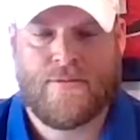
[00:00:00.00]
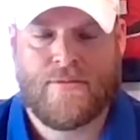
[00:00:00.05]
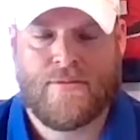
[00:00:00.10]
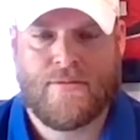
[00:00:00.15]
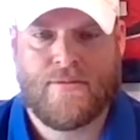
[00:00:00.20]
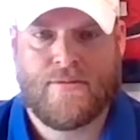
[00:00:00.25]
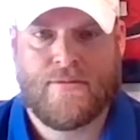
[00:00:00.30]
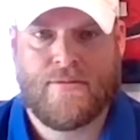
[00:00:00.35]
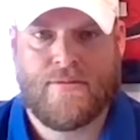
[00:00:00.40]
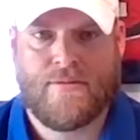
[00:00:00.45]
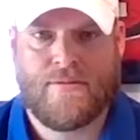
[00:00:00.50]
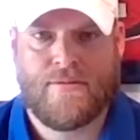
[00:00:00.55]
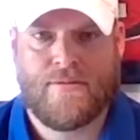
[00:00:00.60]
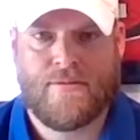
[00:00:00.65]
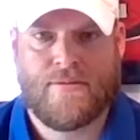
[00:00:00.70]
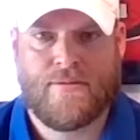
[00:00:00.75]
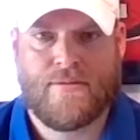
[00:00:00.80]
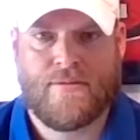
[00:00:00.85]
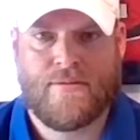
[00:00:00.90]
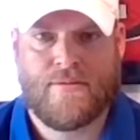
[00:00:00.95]

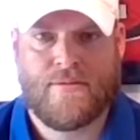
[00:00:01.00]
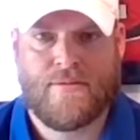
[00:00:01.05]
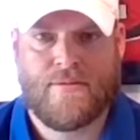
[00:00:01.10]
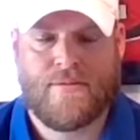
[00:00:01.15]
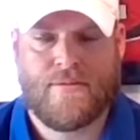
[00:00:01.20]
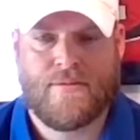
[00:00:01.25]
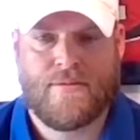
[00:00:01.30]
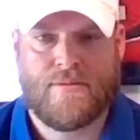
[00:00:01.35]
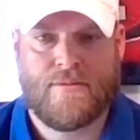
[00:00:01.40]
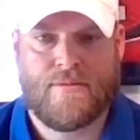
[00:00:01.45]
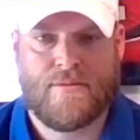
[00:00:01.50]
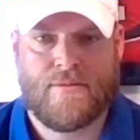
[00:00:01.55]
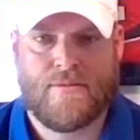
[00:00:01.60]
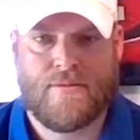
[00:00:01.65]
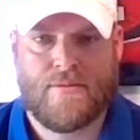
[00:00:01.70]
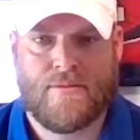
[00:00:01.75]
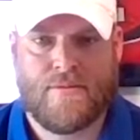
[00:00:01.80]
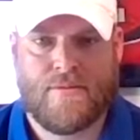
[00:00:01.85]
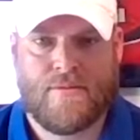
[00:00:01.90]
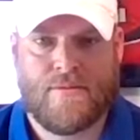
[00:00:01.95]

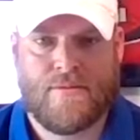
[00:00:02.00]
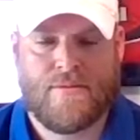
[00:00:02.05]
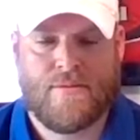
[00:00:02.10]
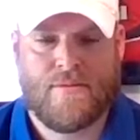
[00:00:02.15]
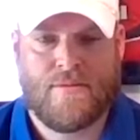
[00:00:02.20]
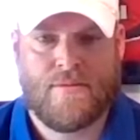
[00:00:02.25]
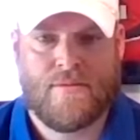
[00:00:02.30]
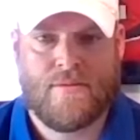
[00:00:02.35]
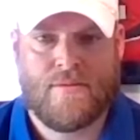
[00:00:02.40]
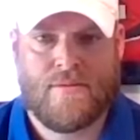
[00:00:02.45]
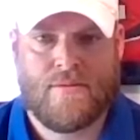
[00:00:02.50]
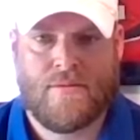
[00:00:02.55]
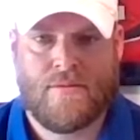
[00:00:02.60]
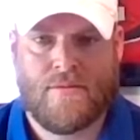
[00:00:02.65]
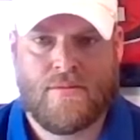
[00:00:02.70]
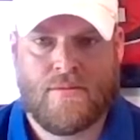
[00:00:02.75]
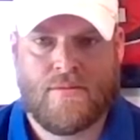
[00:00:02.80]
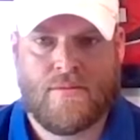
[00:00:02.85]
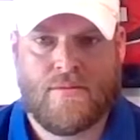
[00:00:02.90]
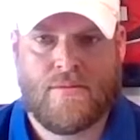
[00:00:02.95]

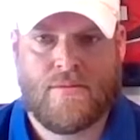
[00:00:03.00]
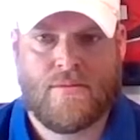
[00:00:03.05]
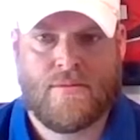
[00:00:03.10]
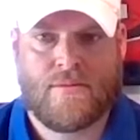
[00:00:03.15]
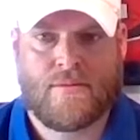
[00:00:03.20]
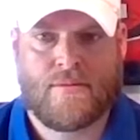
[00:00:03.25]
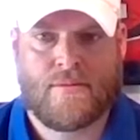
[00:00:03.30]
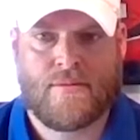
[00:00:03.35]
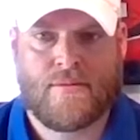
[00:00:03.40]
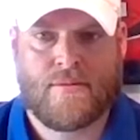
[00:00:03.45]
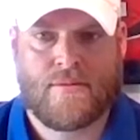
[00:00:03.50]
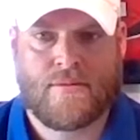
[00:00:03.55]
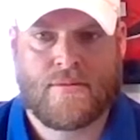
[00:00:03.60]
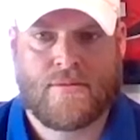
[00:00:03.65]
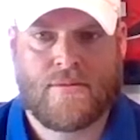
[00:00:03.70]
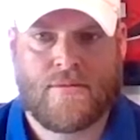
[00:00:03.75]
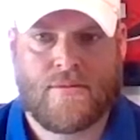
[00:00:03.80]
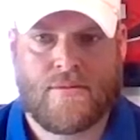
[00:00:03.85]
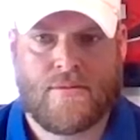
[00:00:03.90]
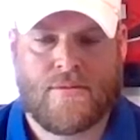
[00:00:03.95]

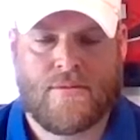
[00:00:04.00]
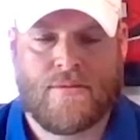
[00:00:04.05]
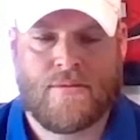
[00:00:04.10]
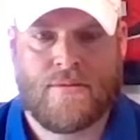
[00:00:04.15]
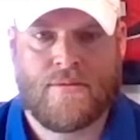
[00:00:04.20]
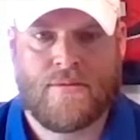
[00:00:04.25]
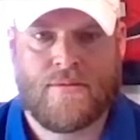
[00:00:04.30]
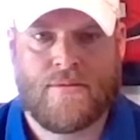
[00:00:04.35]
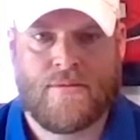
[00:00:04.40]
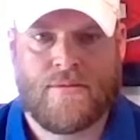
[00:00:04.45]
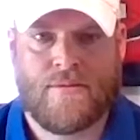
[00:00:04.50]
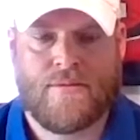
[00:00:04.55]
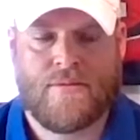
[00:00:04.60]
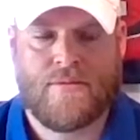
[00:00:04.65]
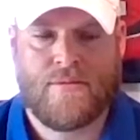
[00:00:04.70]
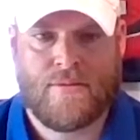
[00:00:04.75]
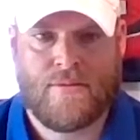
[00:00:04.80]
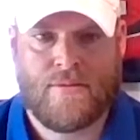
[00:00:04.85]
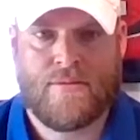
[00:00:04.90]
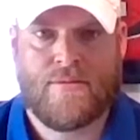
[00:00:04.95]

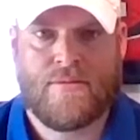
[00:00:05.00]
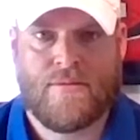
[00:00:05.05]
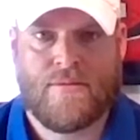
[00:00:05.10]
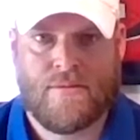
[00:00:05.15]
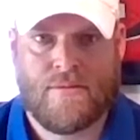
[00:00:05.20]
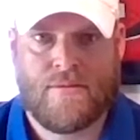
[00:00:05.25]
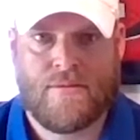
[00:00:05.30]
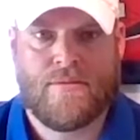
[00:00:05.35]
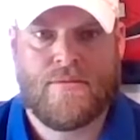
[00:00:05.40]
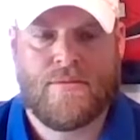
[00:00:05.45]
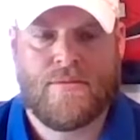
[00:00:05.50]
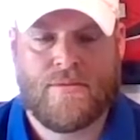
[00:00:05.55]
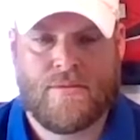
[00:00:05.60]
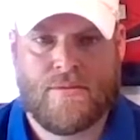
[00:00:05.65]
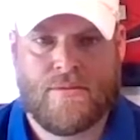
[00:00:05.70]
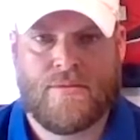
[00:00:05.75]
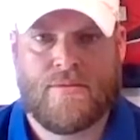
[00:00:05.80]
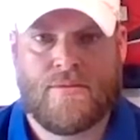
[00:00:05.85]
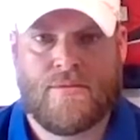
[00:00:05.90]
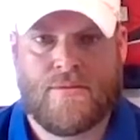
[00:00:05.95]
(not speaking)